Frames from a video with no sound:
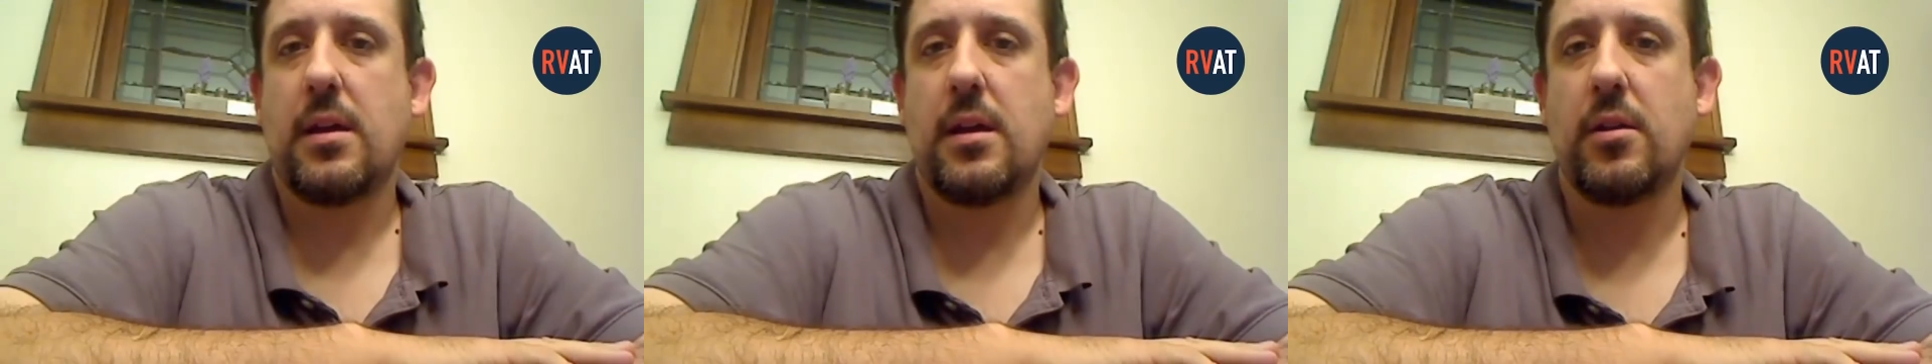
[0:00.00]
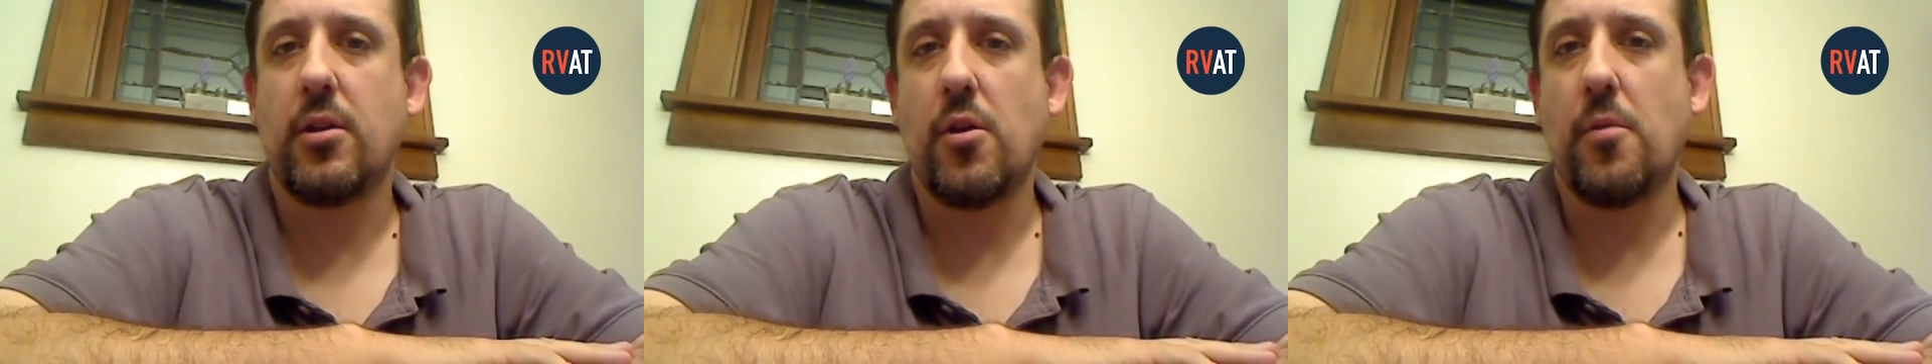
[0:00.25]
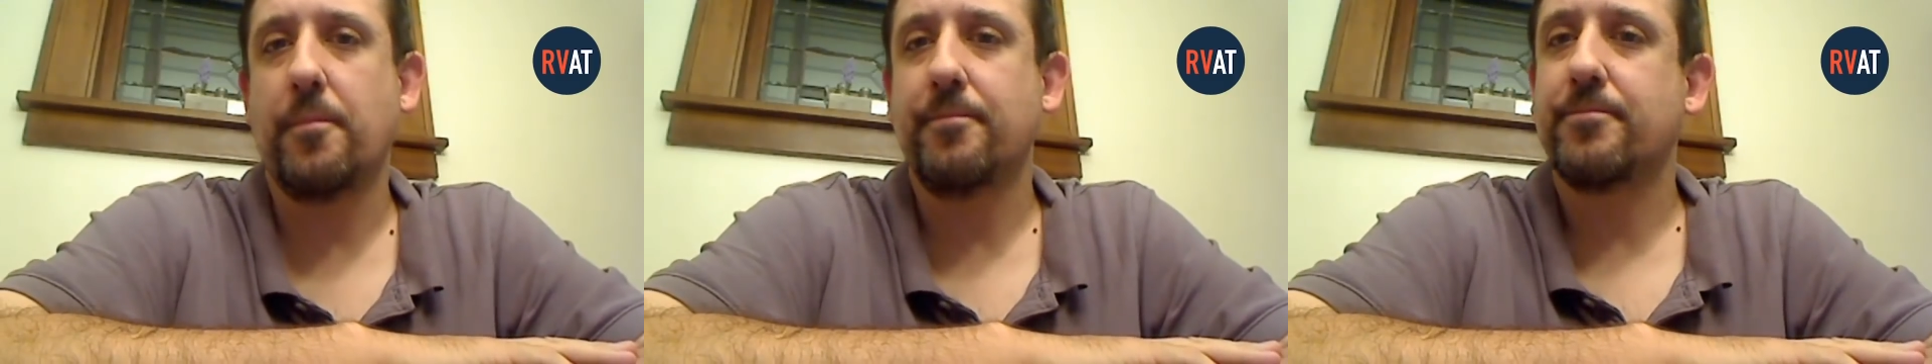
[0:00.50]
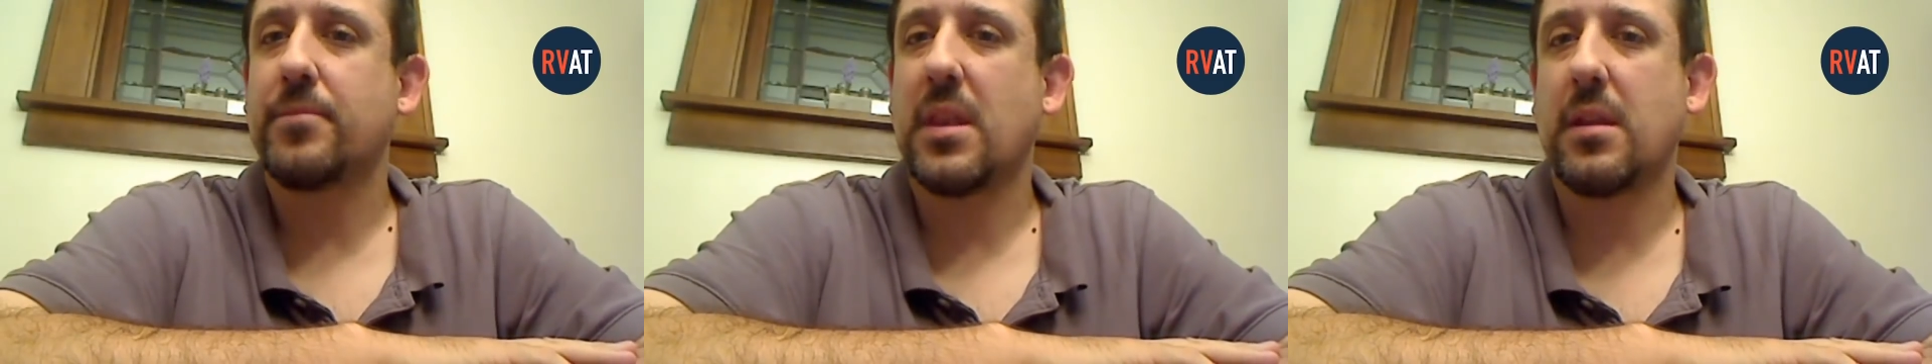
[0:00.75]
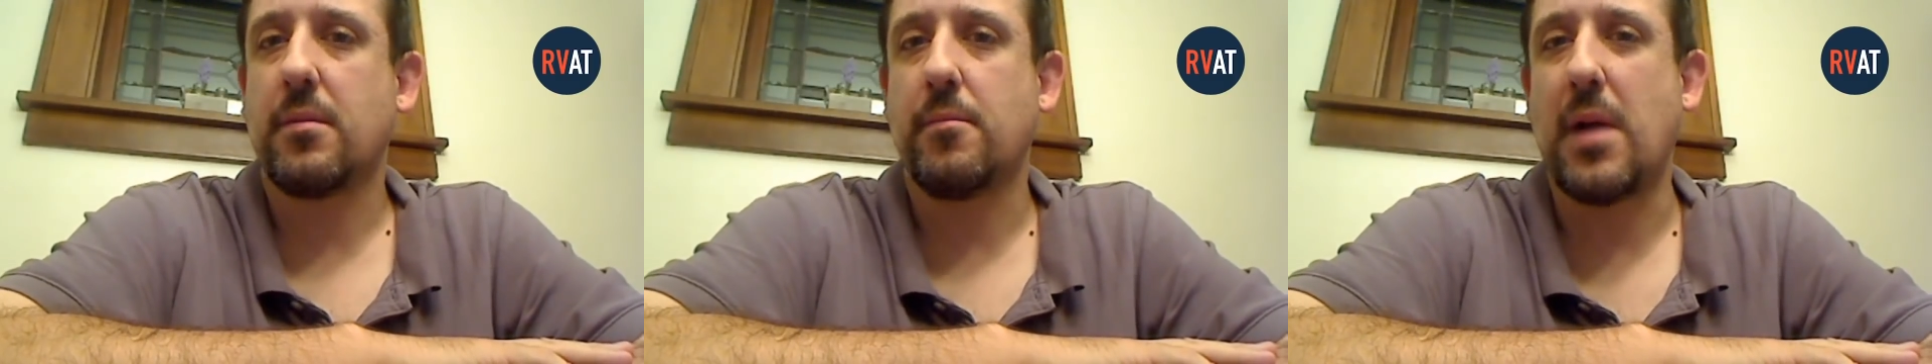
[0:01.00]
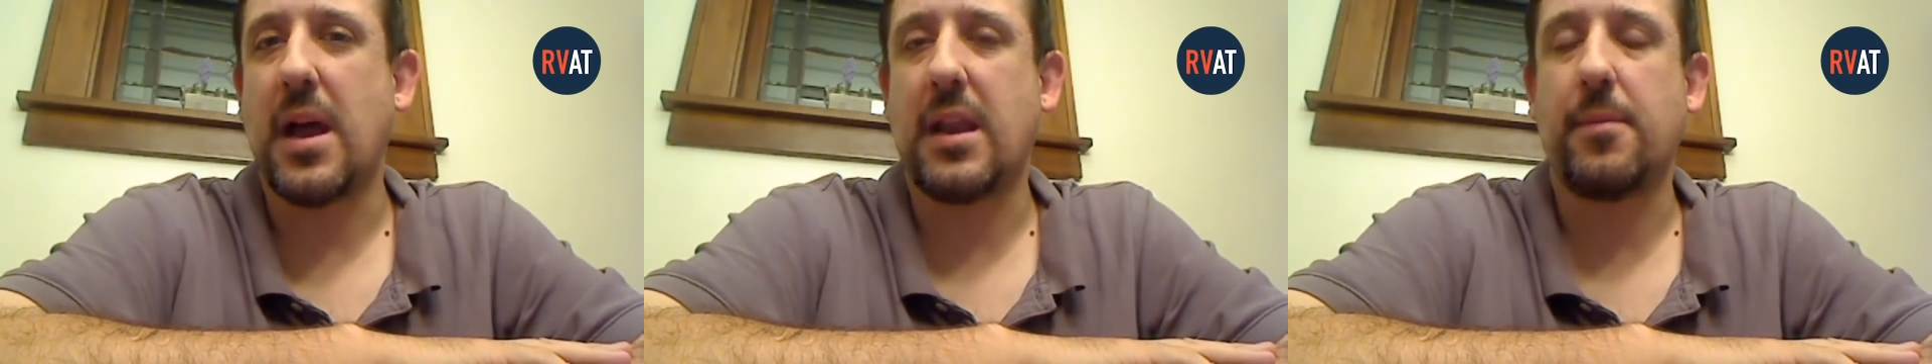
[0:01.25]
Hello,
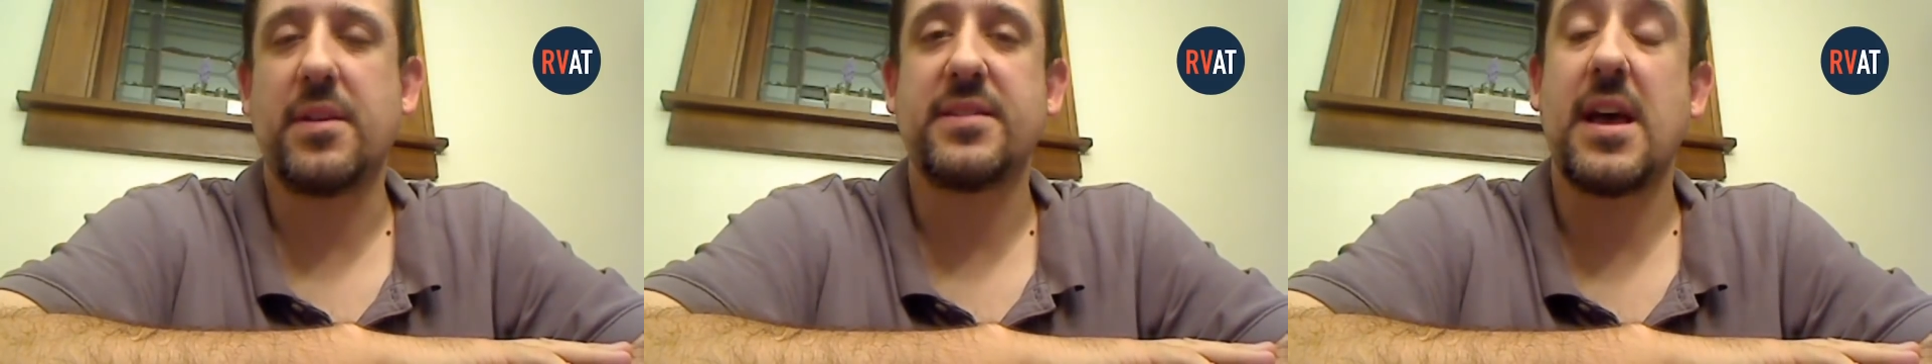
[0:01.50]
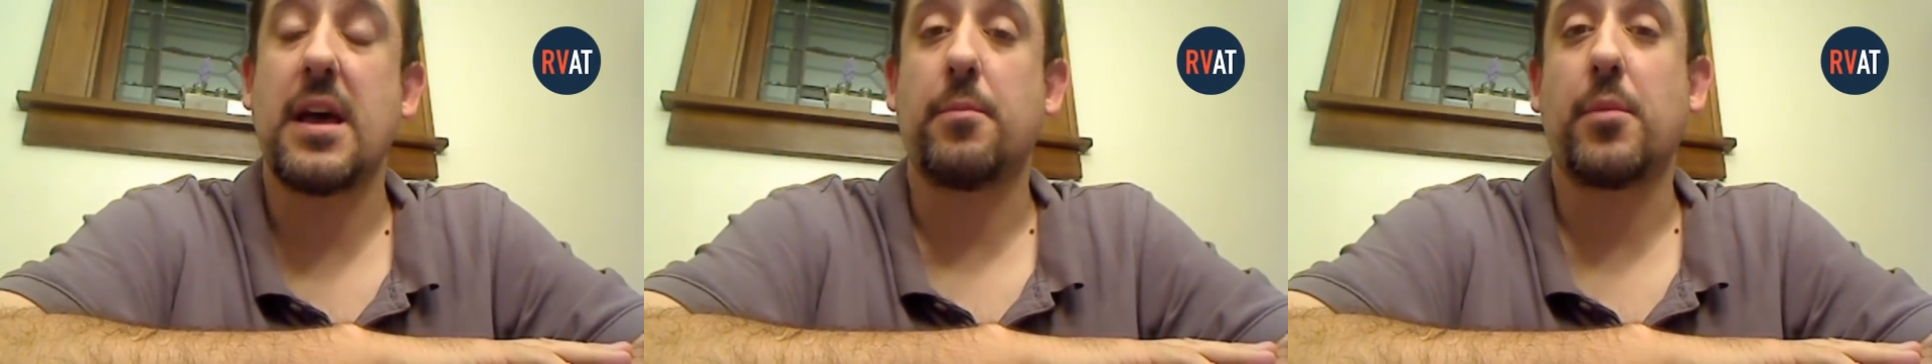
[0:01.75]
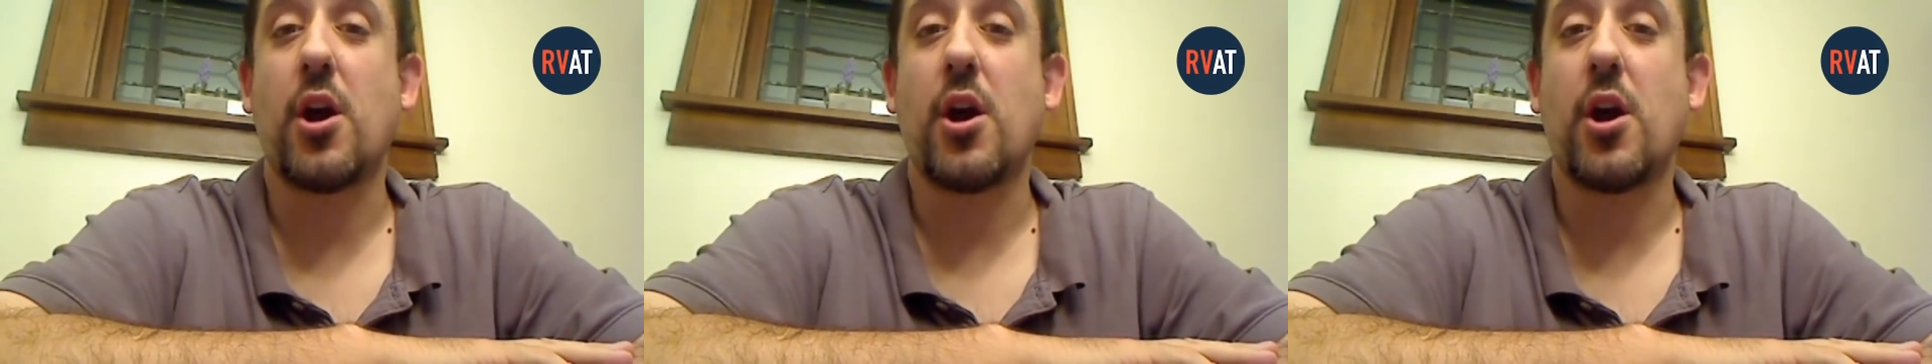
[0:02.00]
my name is Adam